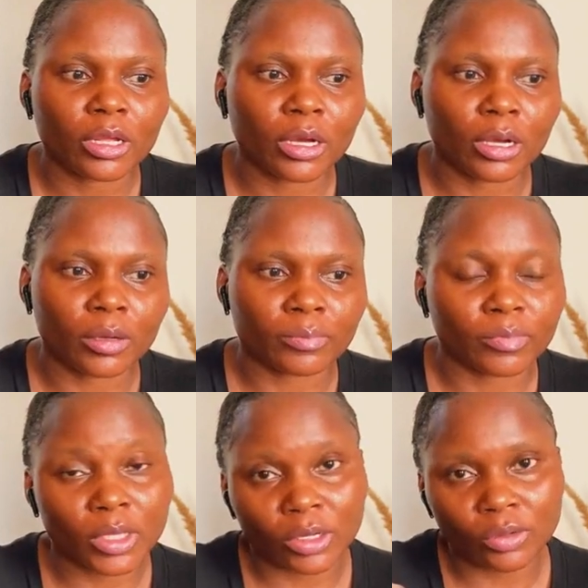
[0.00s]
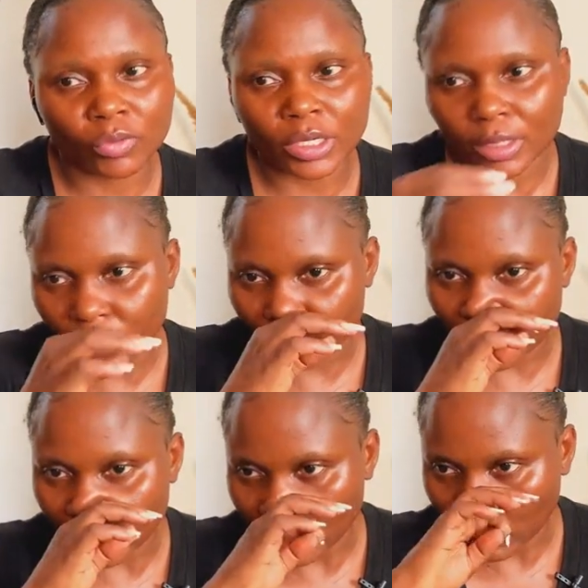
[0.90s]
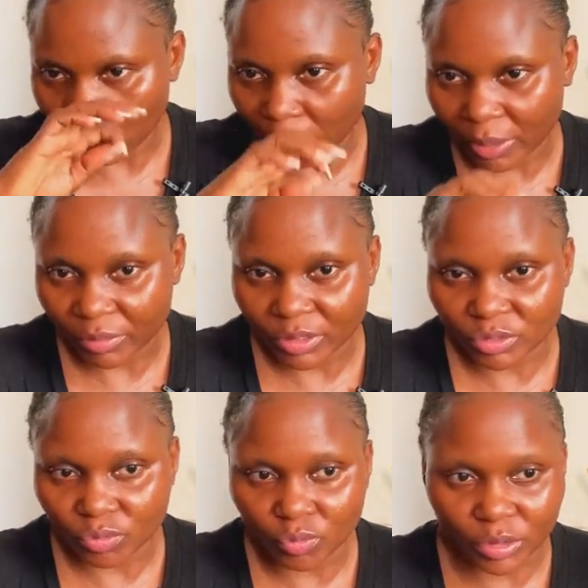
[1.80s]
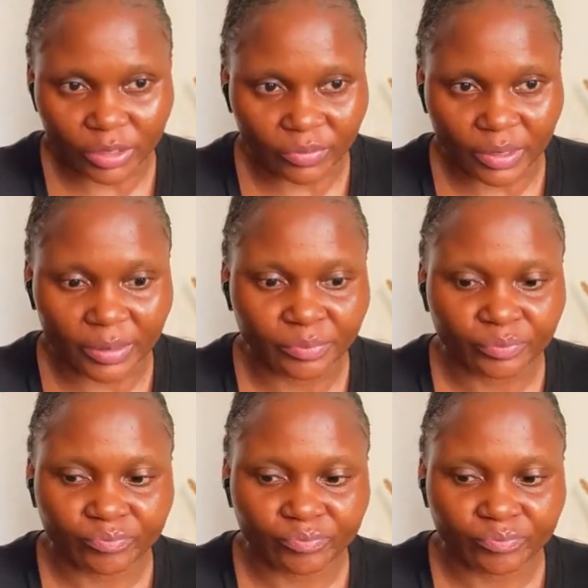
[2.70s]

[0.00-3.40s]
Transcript: um, they when they leave their marriage, whatever,